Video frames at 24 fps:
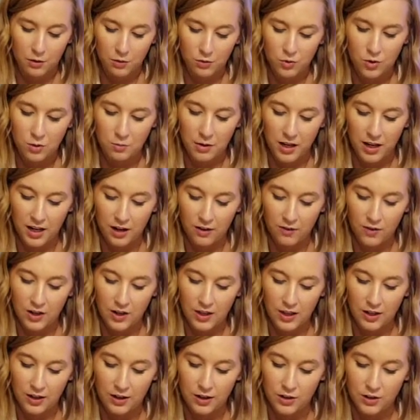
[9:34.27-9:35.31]
make
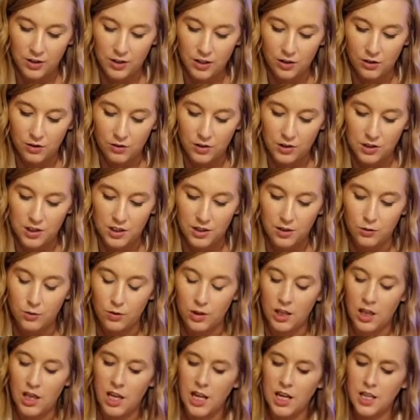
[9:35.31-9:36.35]
everything ourselves. I
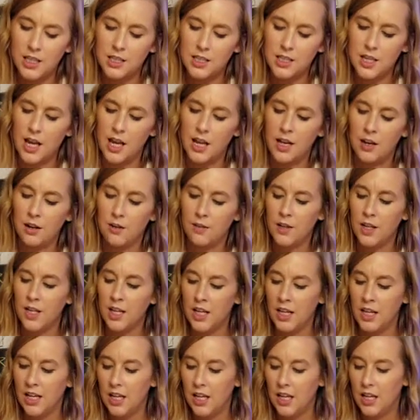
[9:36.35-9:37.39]
think it's
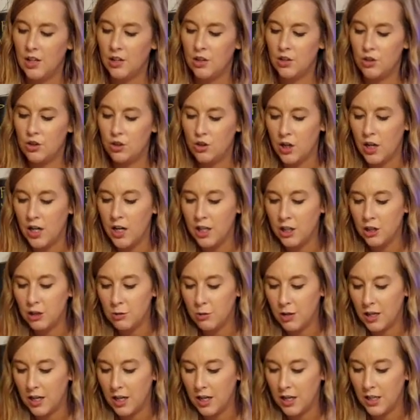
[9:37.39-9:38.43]
strange
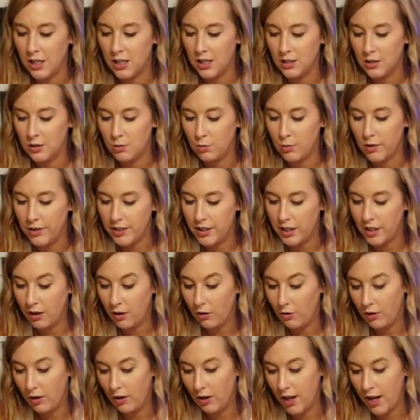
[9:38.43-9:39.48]
because we didn't
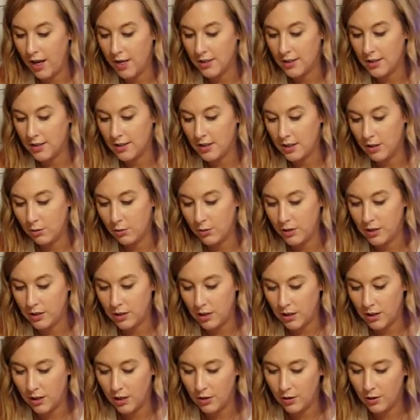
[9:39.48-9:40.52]
realize until we
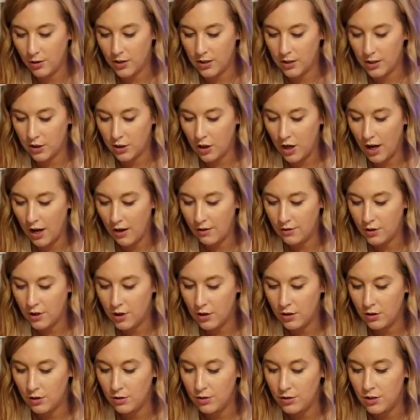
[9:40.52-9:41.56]
started going to craft
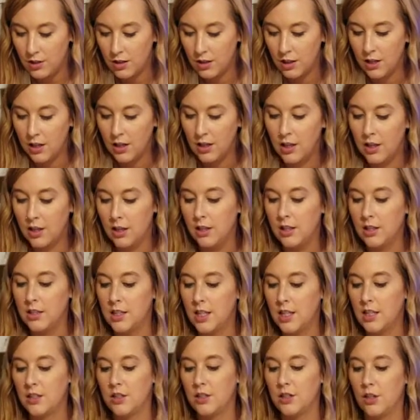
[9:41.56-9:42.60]
shows. This
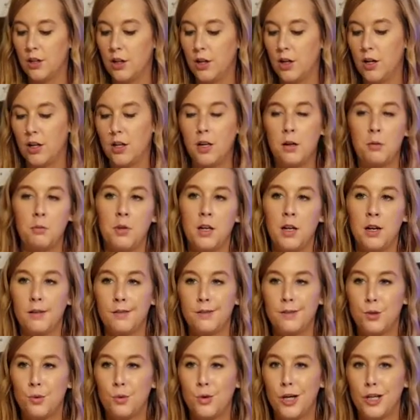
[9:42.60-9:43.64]
has soot on it. I'm going to have
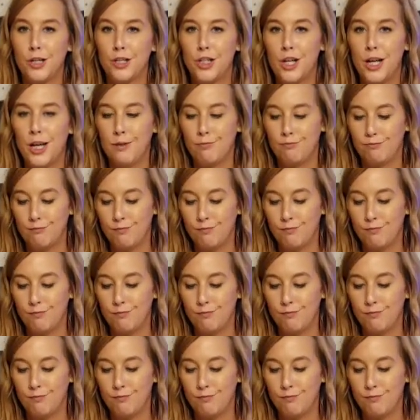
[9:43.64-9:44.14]
to wash it.